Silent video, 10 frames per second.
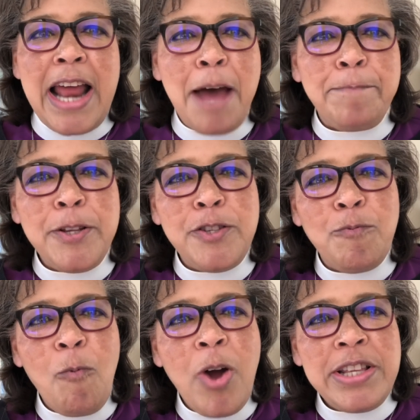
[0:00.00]
happens
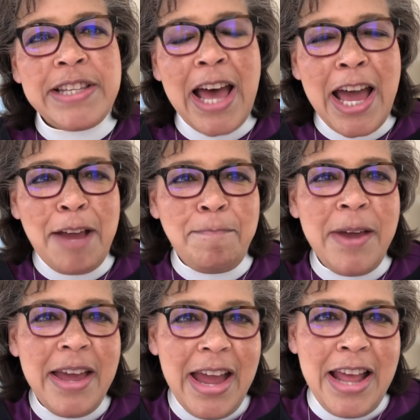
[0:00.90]
one time
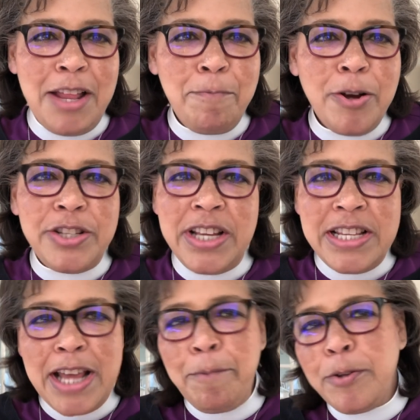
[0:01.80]
and a person is
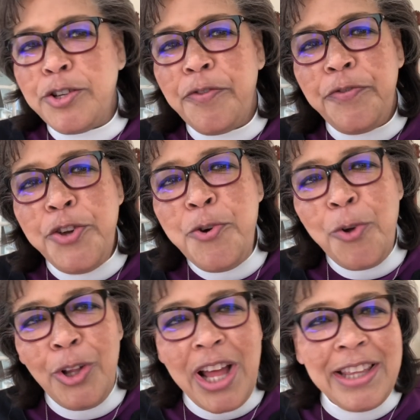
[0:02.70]
able to
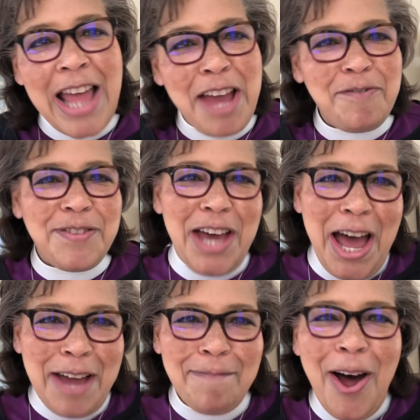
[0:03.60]
fuel a
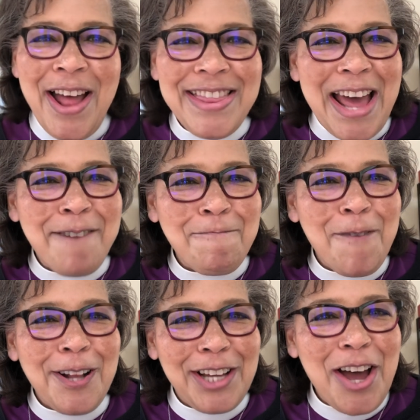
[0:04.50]
lifetime on that
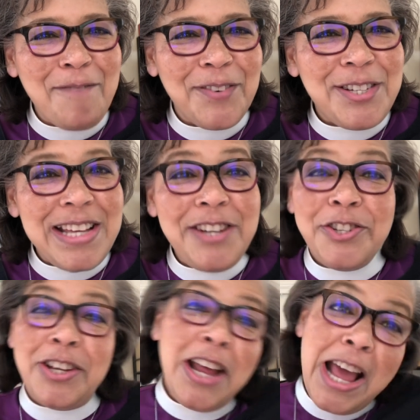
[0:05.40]
one
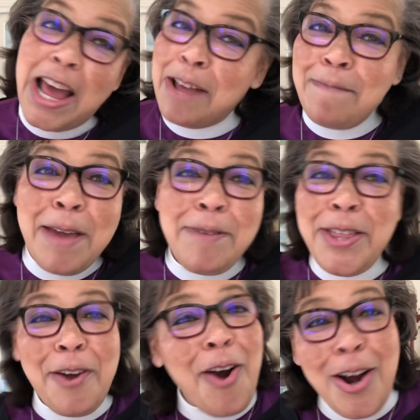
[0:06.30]
conversation. And maybe
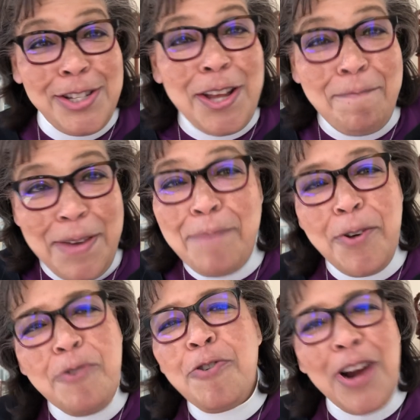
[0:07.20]
there are some people
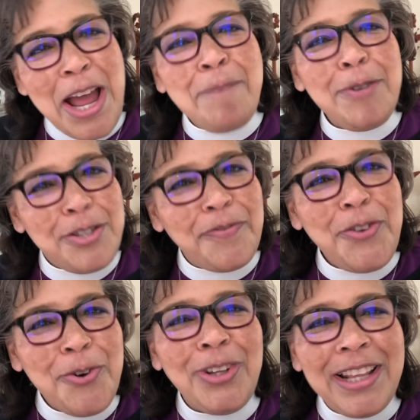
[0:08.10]
who are able to
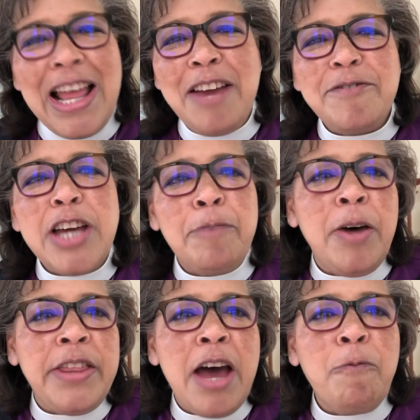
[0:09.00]
fuel a lifetime
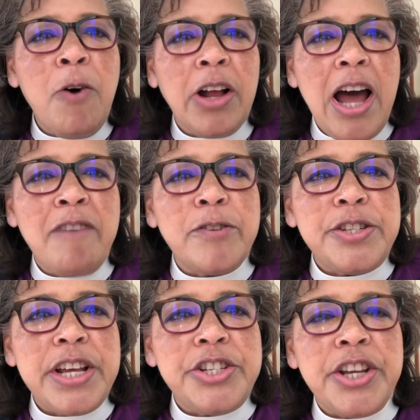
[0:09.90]
on that one
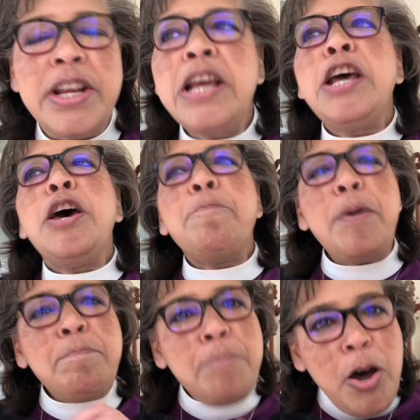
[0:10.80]
conversation.
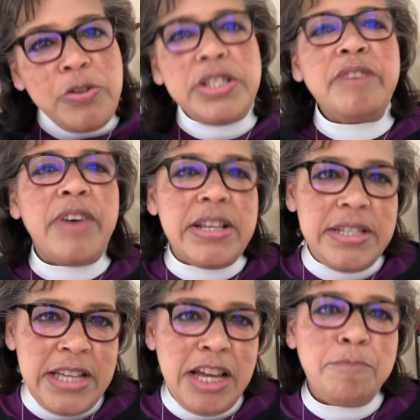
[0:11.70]
But most of us
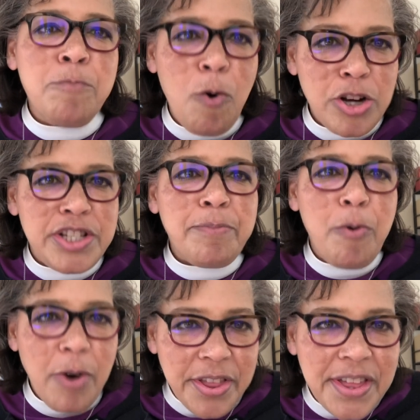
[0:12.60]
need more
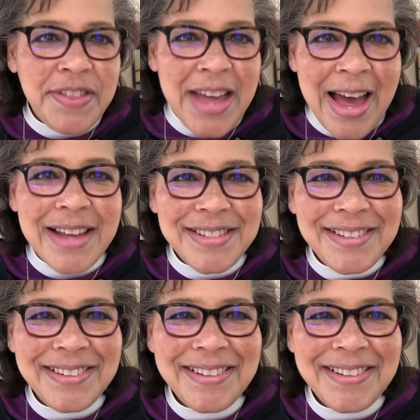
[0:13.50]
support than that.